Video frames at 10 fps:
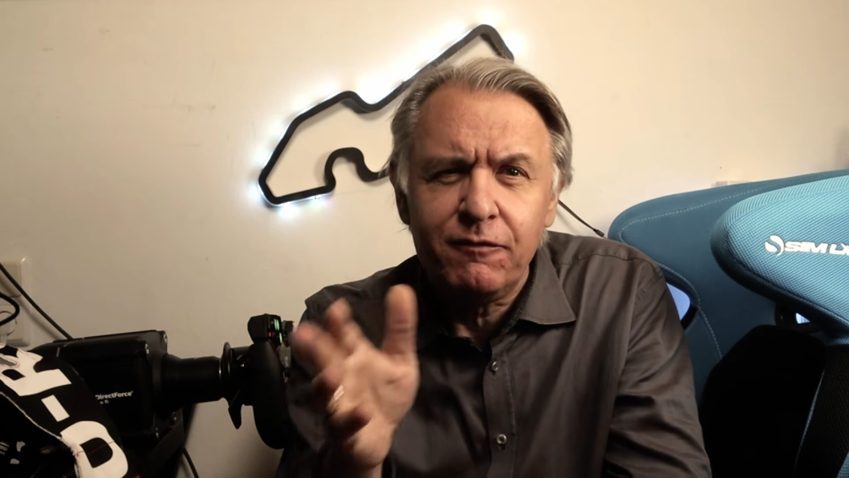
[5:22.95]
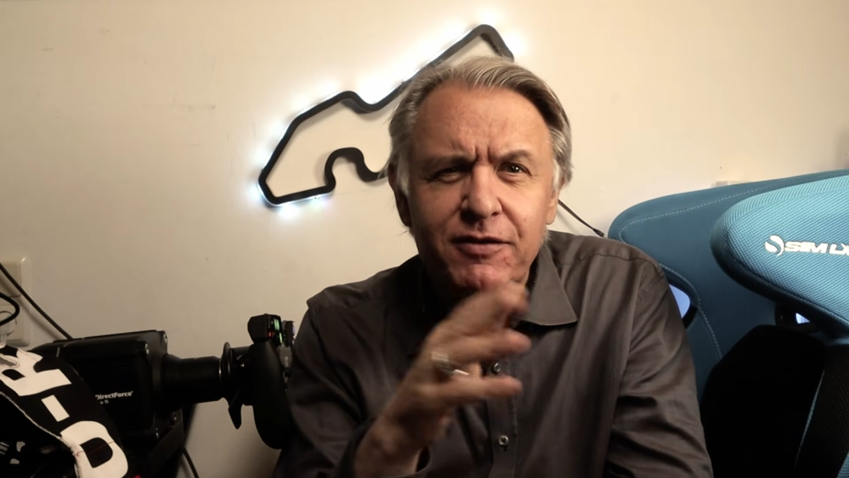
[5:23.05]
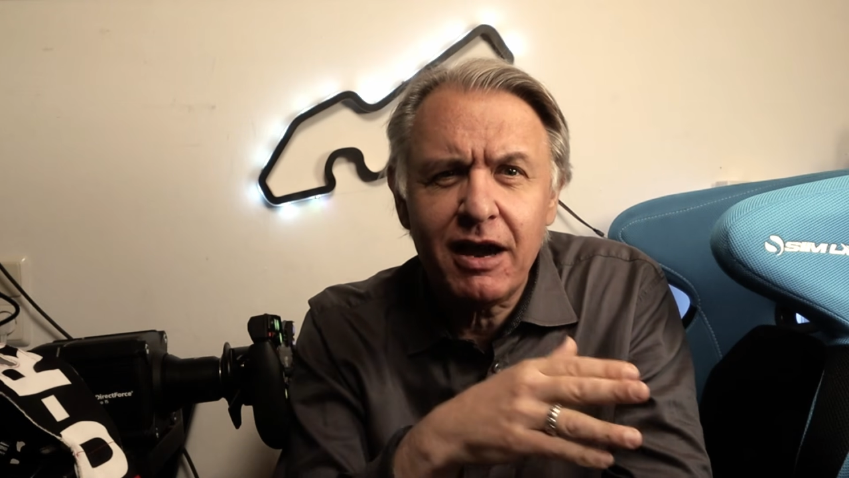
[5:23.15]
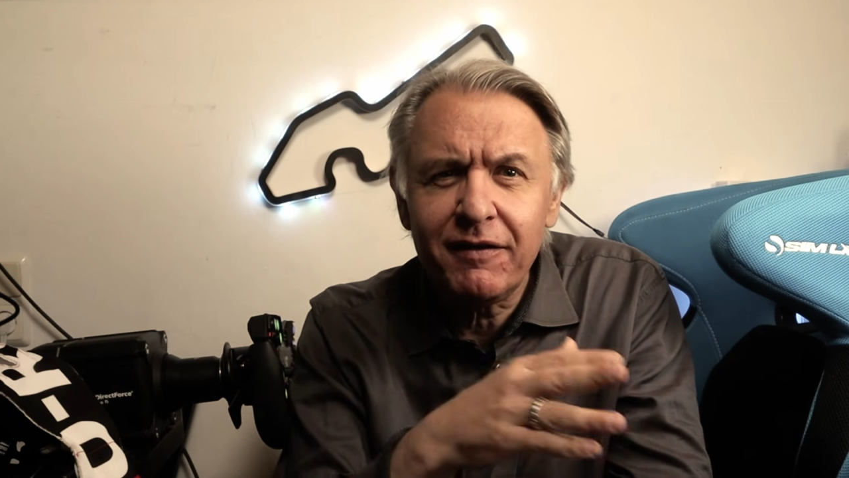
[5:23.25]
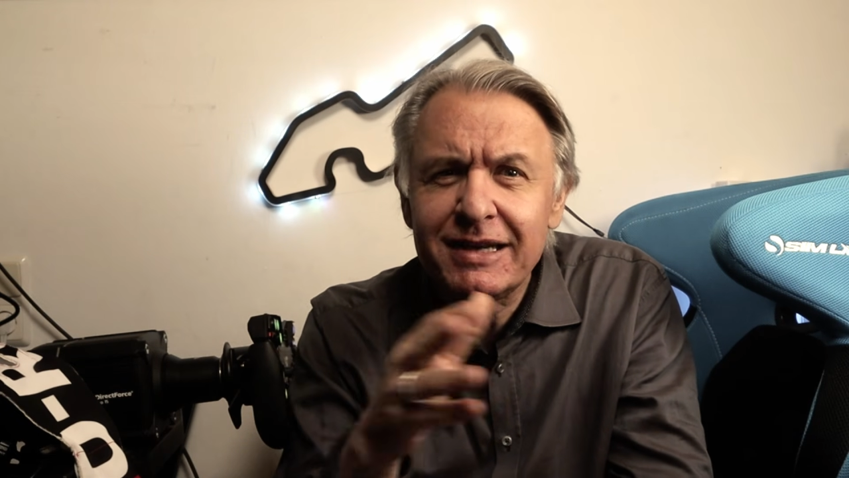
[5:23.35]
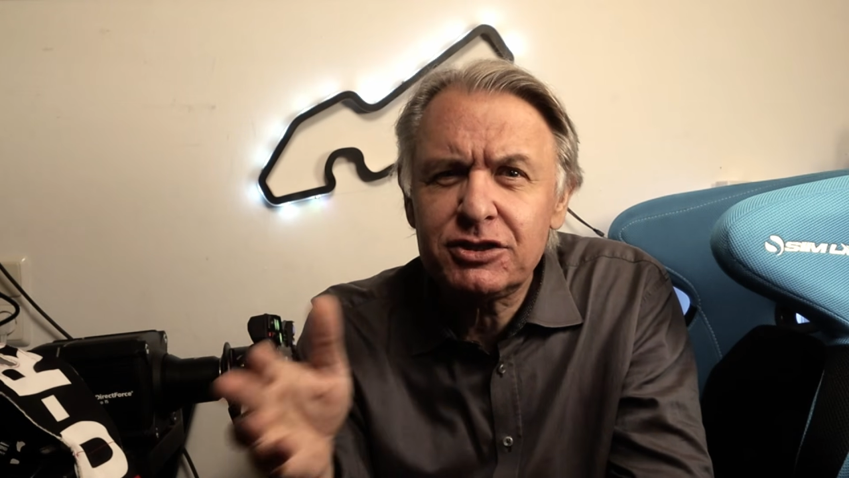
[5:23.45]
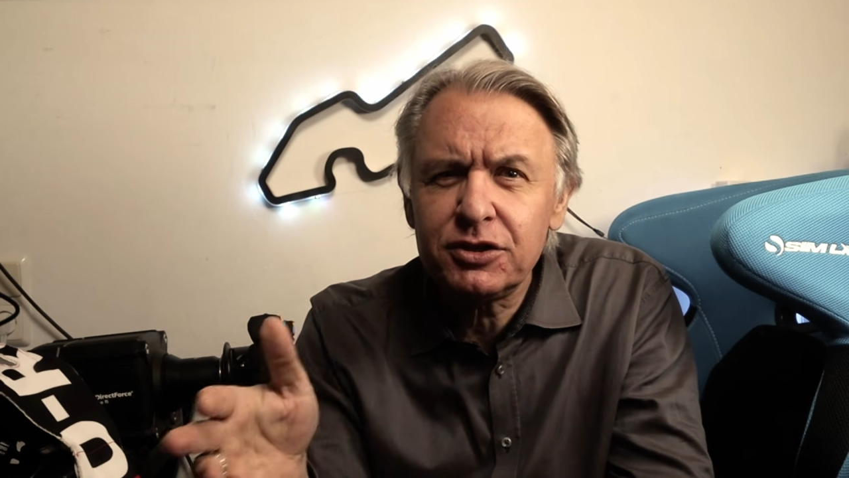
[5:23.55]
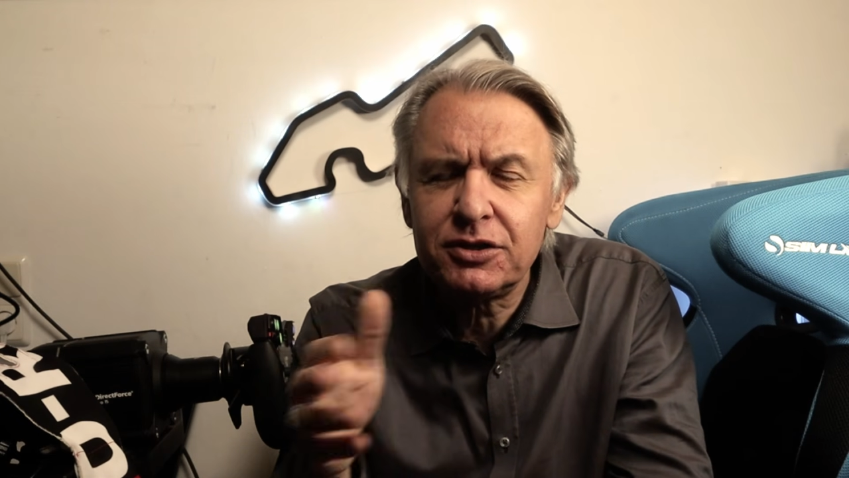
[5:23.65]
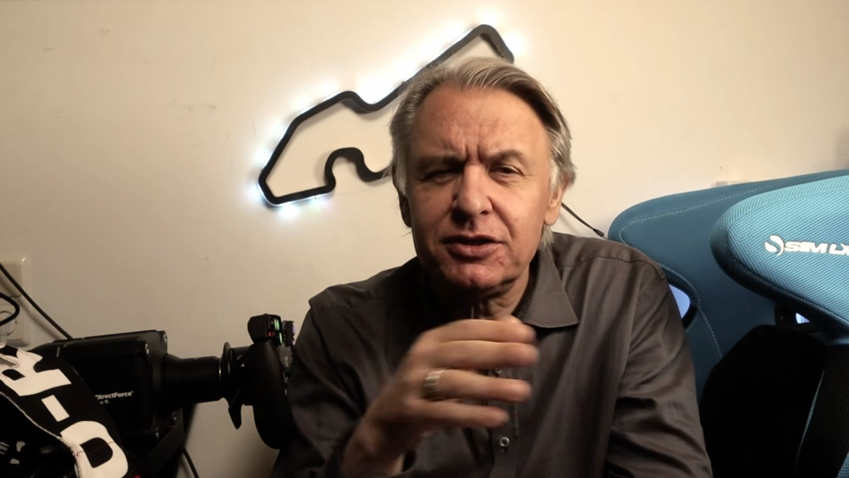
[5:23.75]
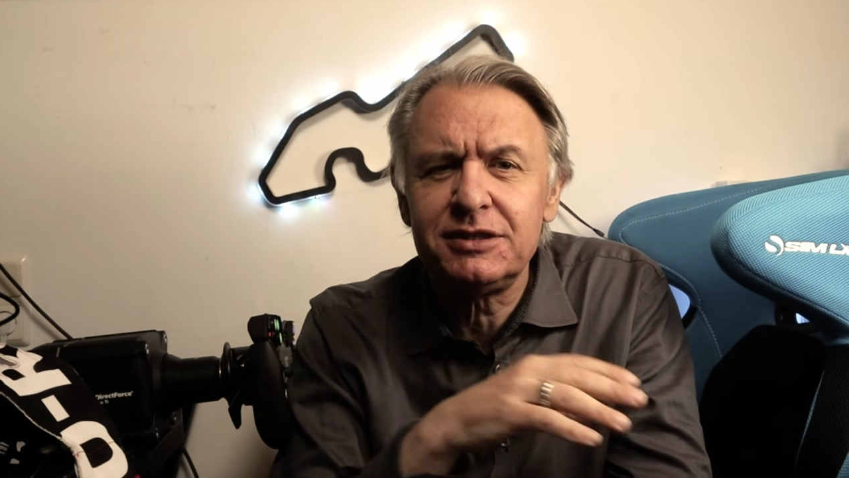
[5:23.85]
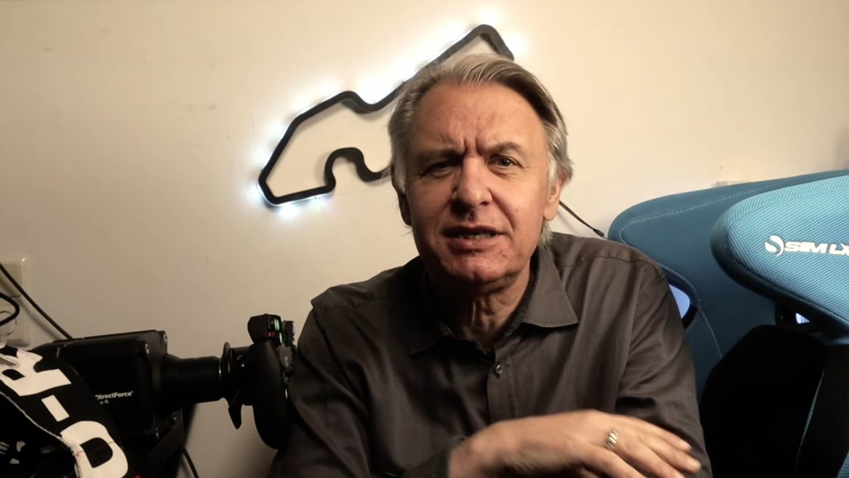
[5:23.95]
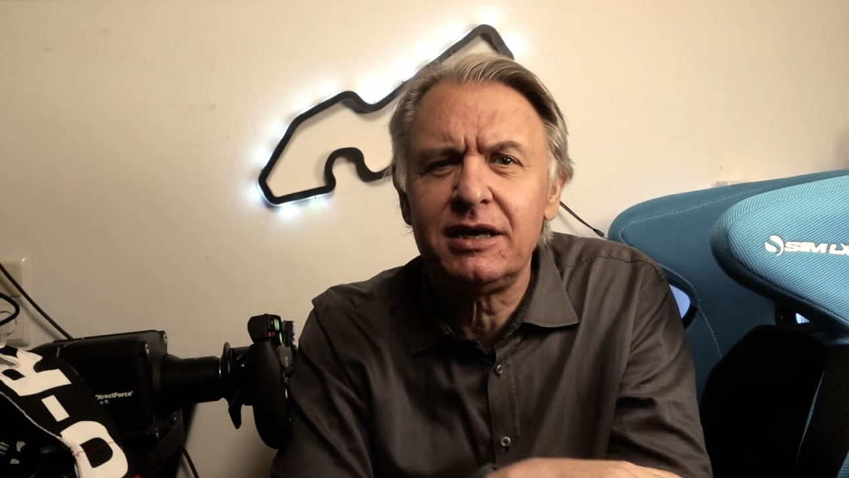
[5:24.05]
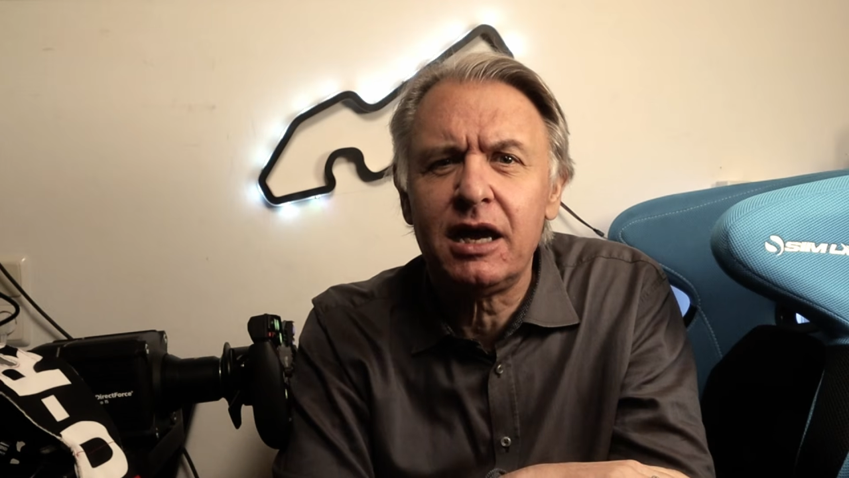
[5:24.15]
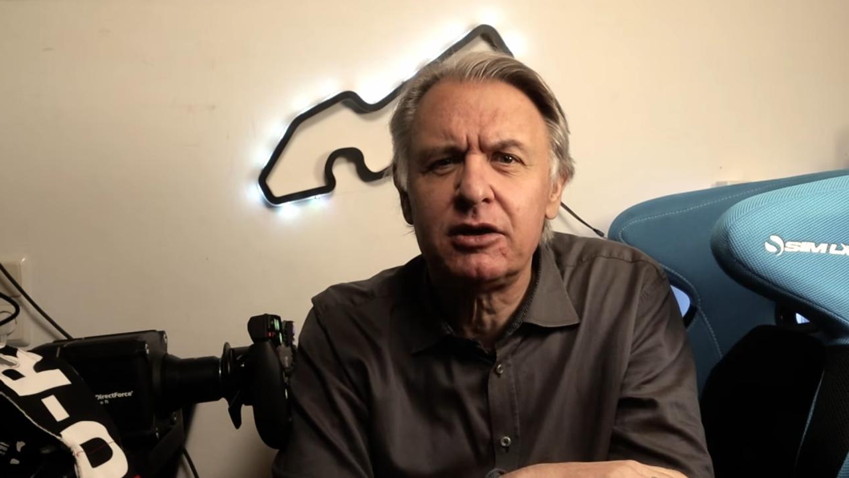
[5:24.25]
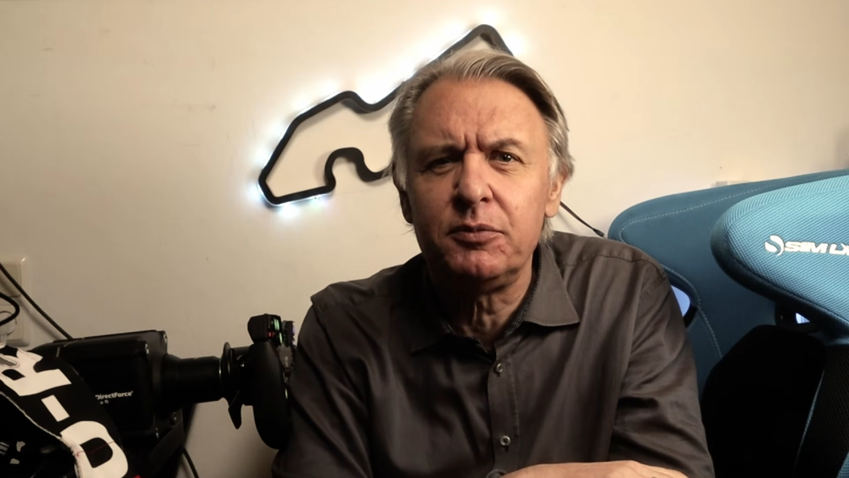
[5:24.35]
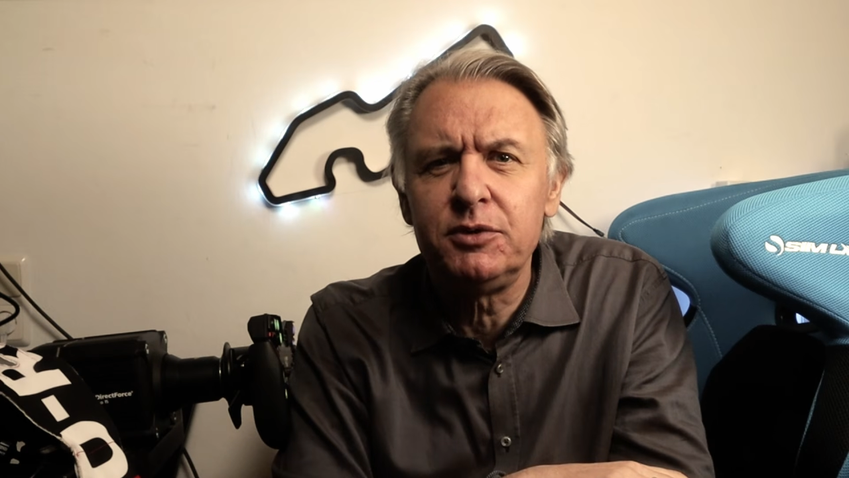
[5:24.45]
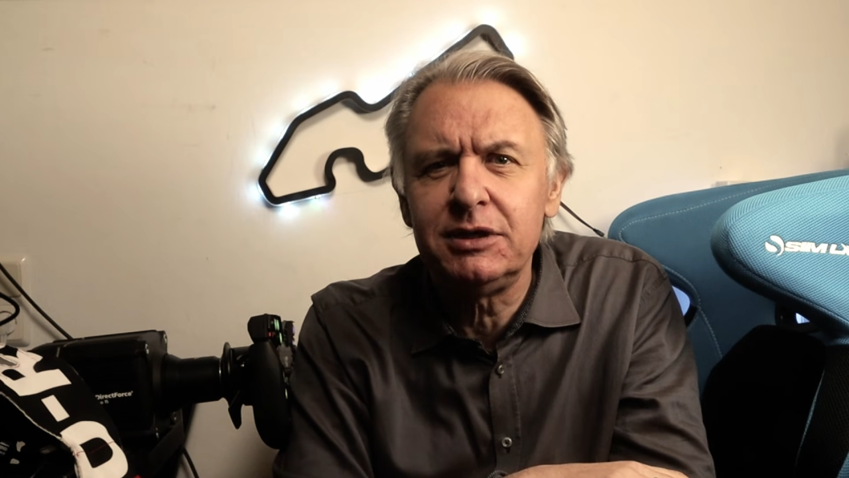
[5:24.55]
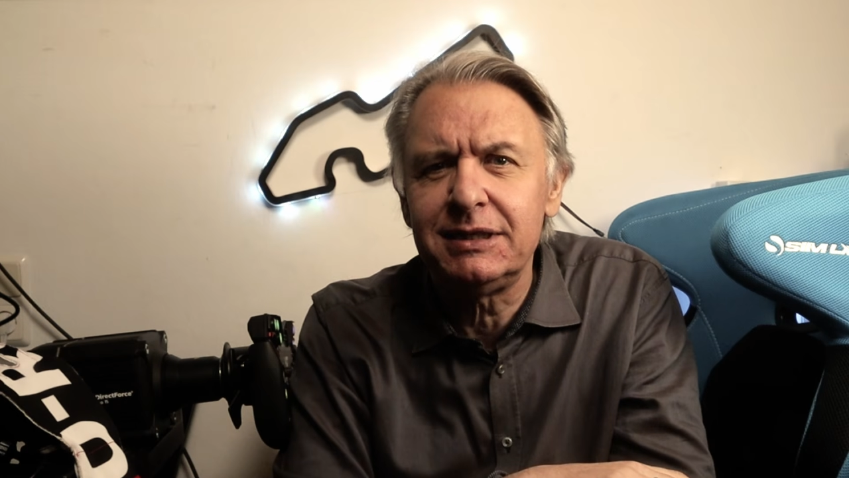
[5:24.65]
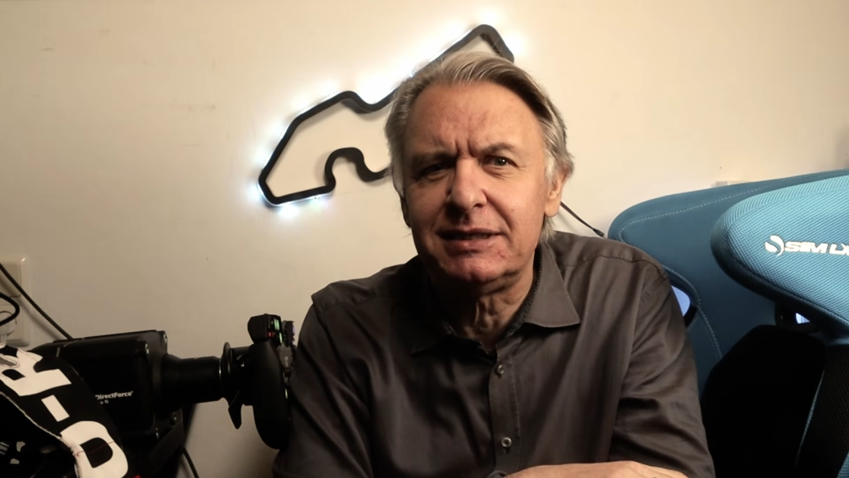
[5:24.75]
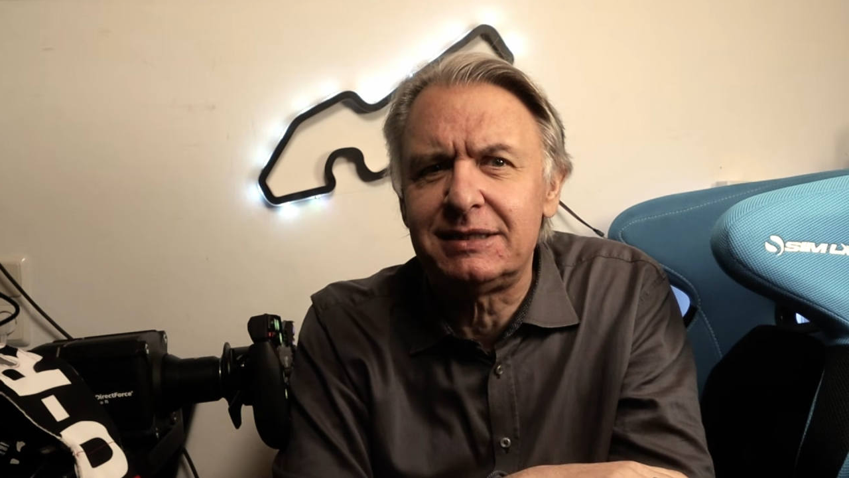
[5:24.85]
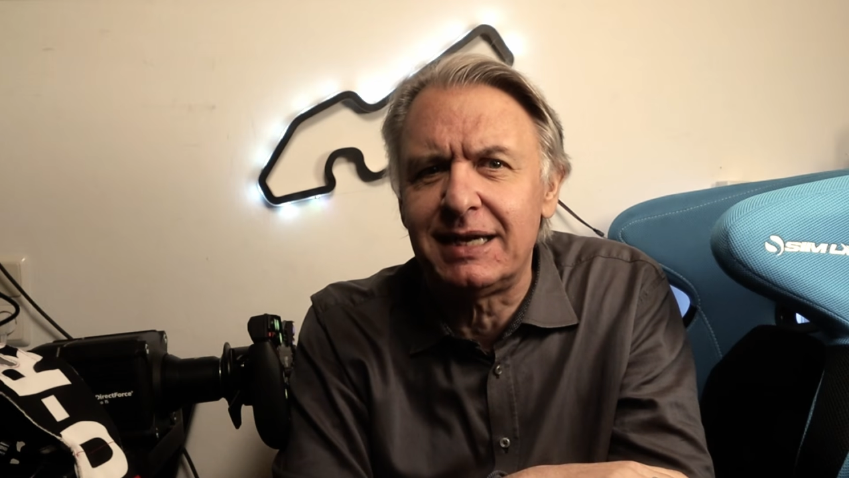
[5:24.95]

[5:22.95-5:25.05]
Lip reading: VRS should consider a community